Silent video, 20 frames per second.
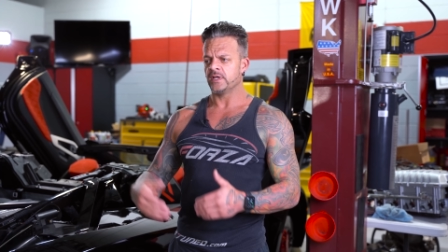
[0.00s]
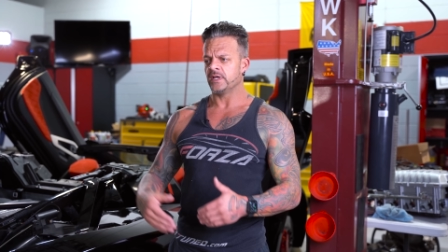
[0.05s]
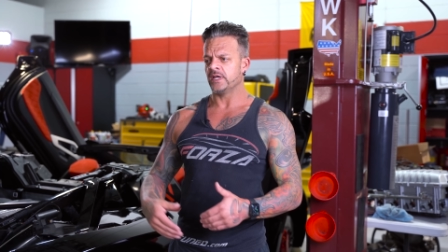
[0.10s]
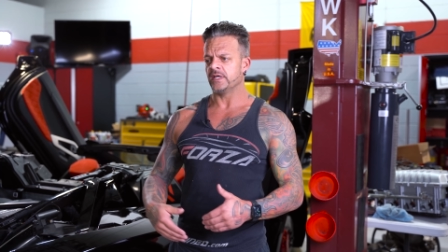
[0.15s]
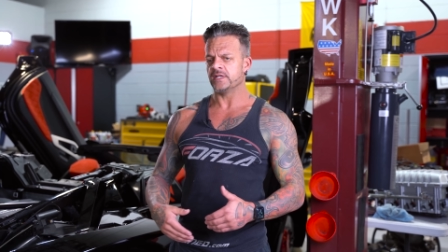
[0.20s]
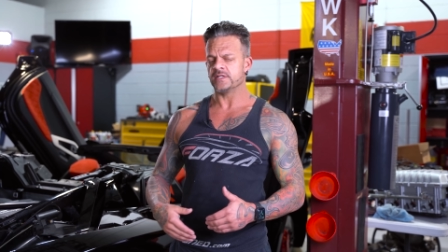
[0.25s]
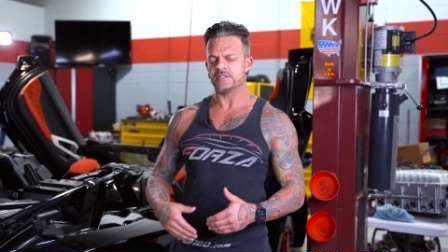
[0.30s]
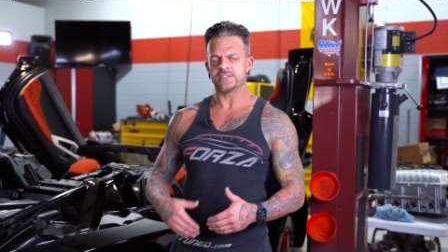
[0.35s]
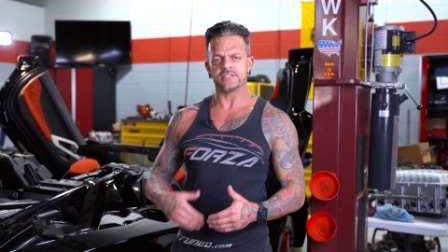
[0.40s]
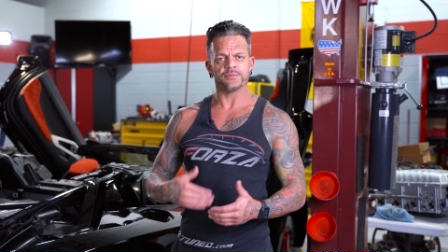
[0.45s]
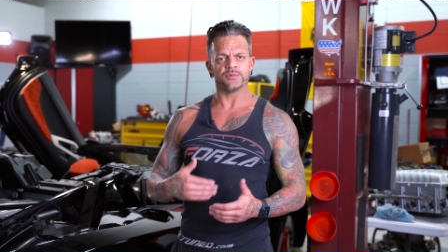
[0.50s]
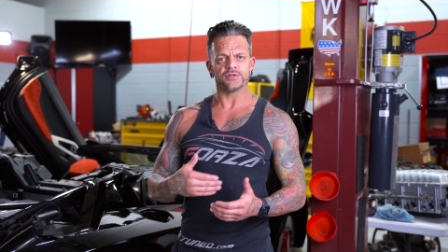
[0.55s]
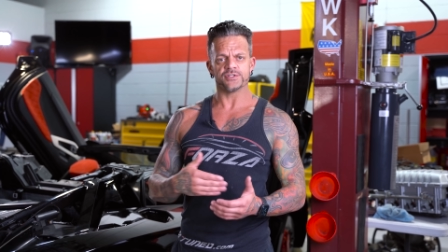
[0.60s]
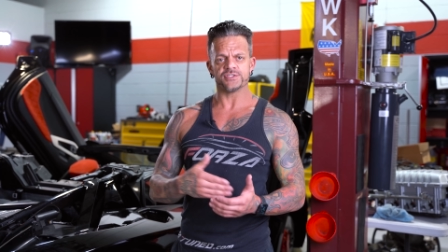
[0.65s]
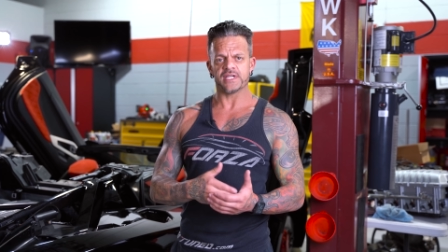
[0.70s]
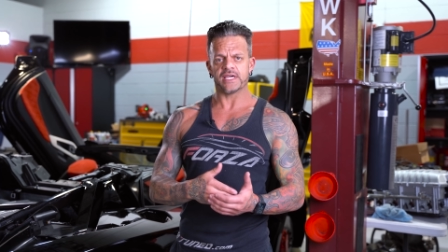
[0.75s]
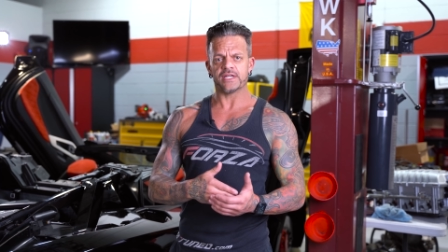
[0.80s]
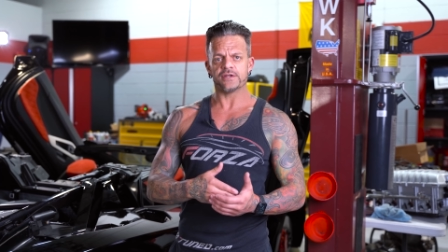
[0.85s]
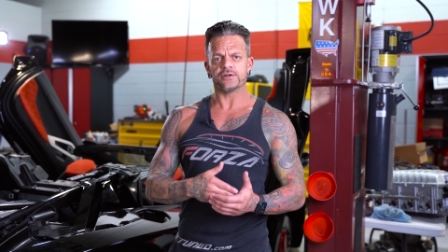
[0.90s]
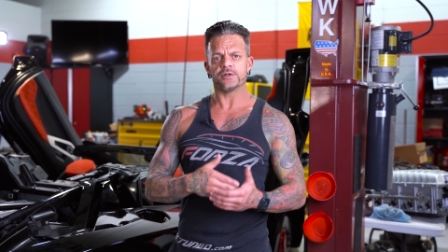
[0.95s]
and then some are
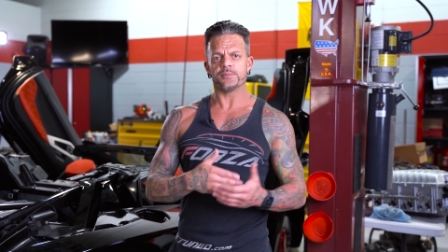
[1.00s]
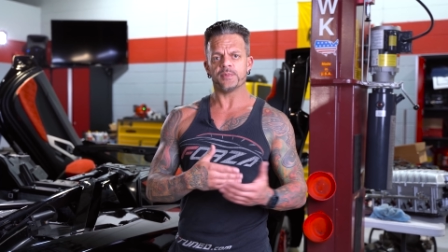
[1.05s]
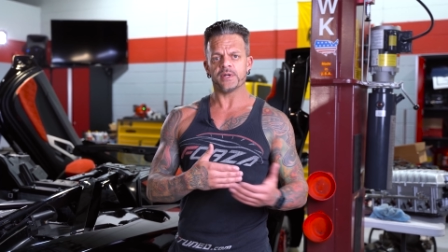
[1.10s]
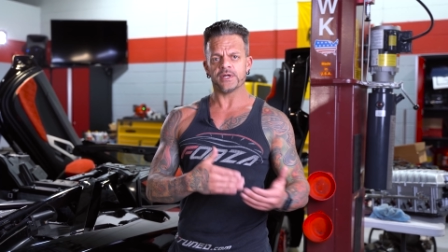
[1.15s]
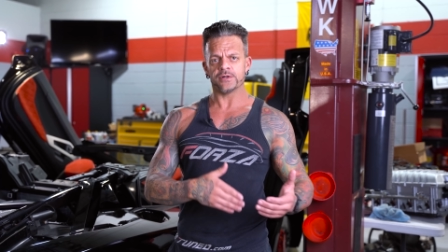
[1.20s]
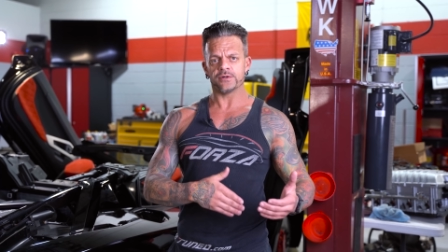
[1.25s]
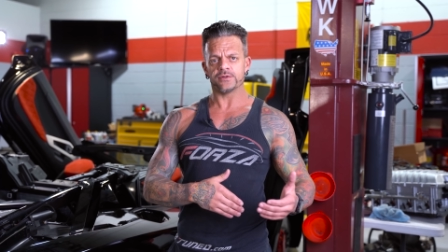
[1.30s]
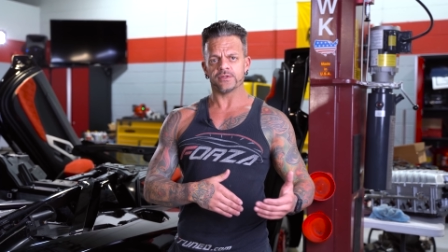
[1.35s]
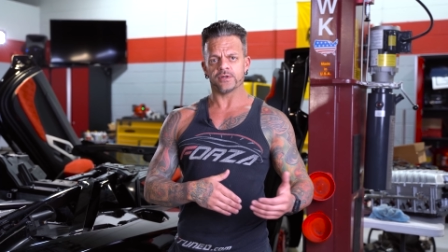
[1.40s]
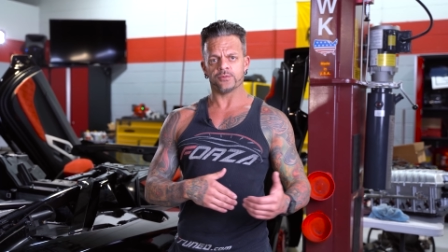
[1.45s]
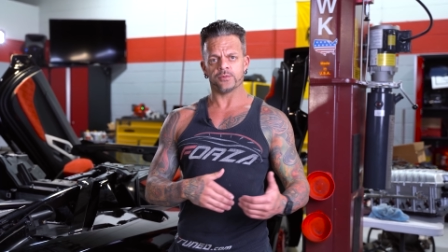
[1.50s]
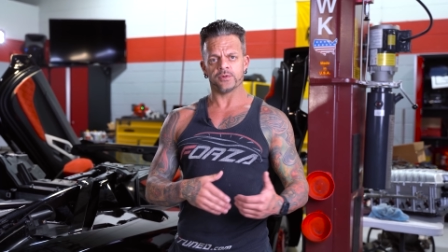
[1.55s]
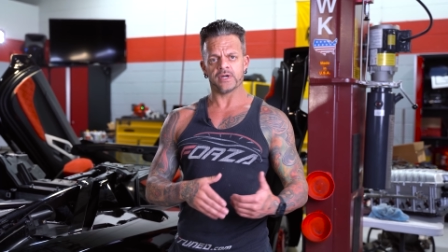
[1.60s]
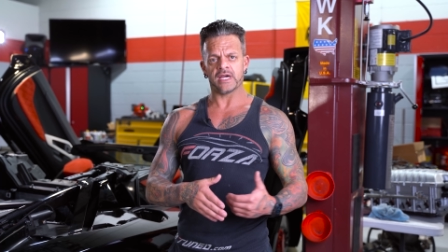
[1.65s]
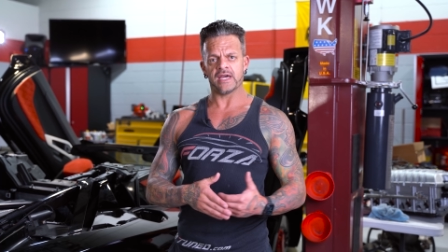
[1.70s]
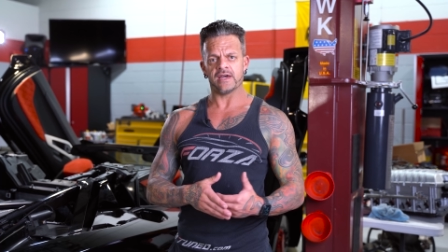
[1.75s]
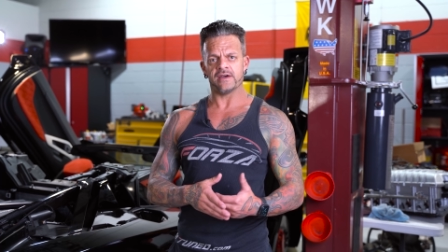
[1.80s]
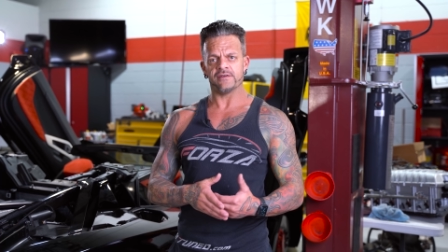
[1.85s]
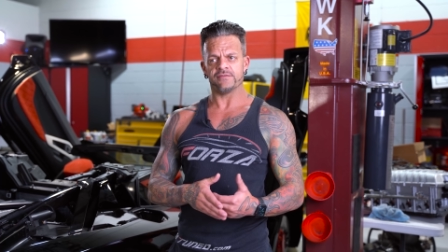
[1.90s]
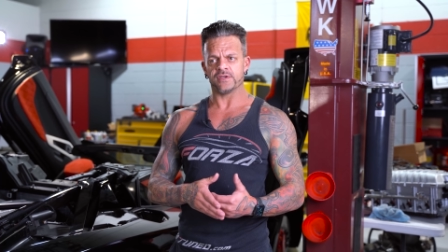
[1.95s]
standard apparel that we'll
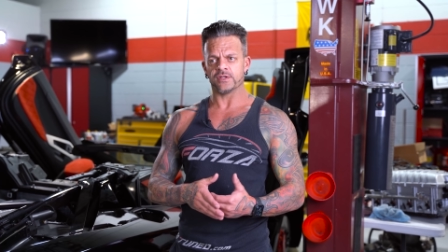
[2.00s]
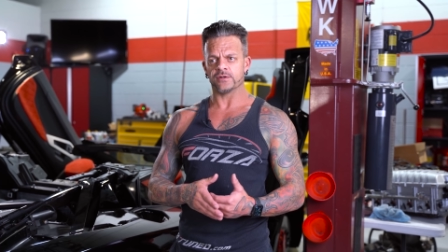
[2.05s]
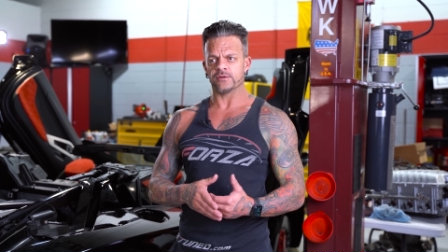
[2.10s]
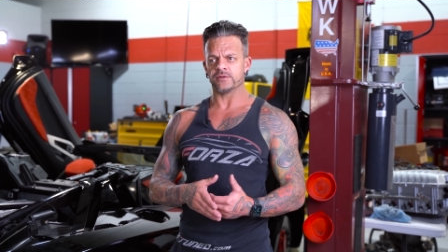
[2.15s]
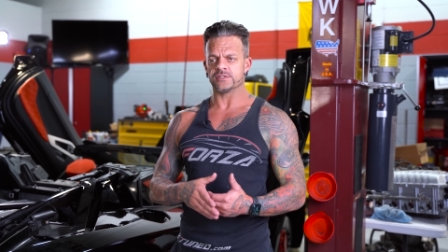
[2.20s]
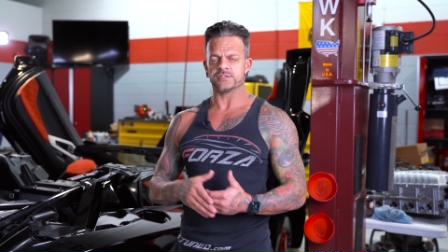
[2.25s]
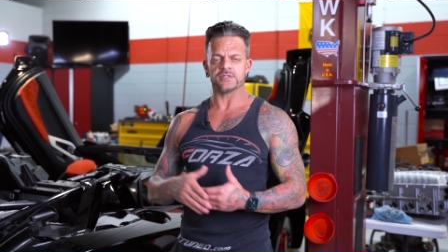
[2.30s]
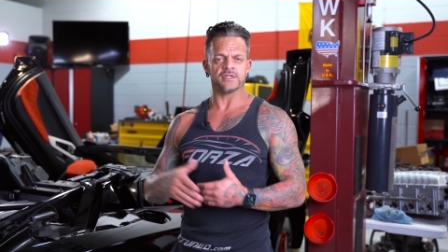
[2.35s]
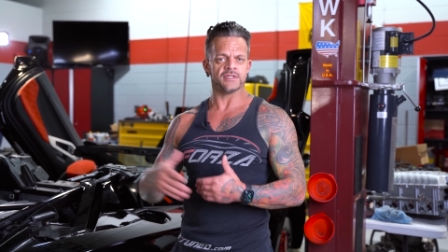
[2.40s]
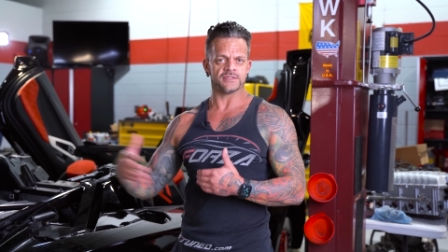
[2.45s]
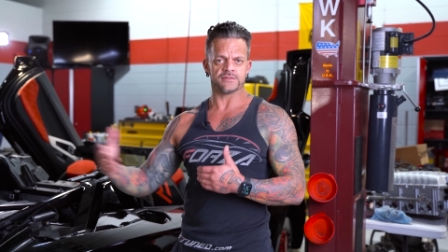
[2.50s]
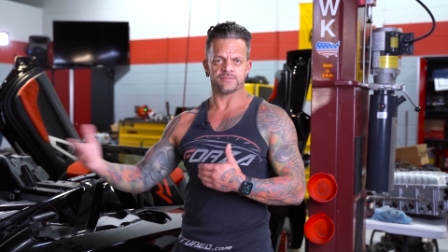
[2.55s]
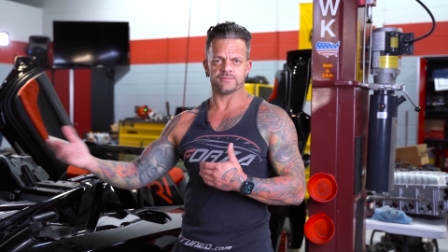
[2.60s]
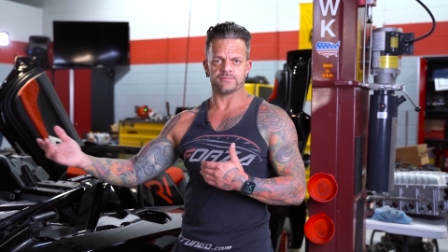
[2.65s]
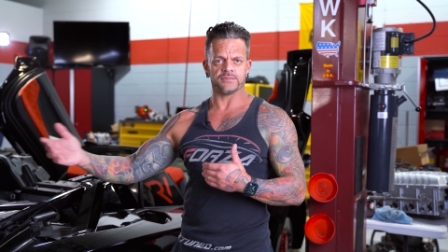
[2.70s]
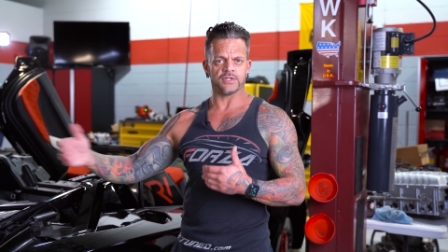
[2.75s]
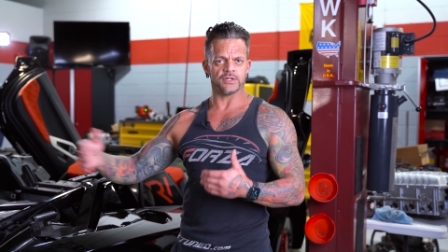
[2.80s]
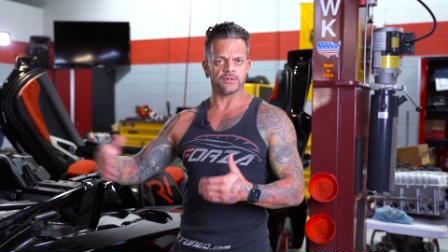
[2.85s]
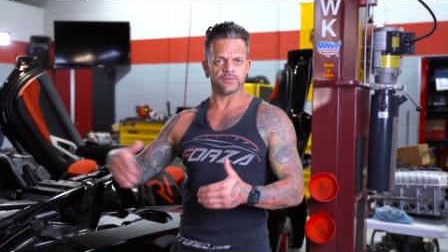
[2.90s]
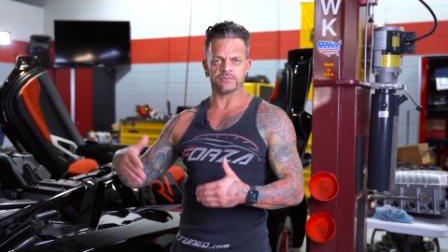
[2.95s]
have, you know, is, is
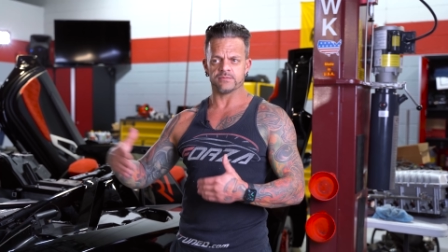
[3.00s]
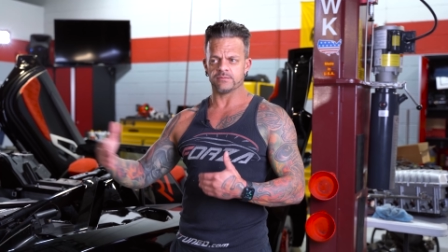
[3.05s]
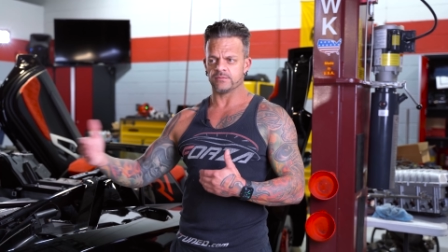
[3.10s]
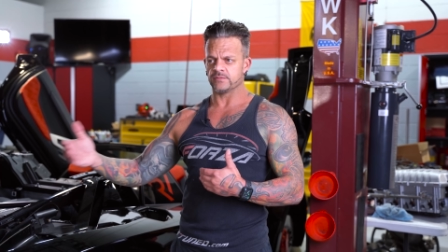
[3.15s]
you know,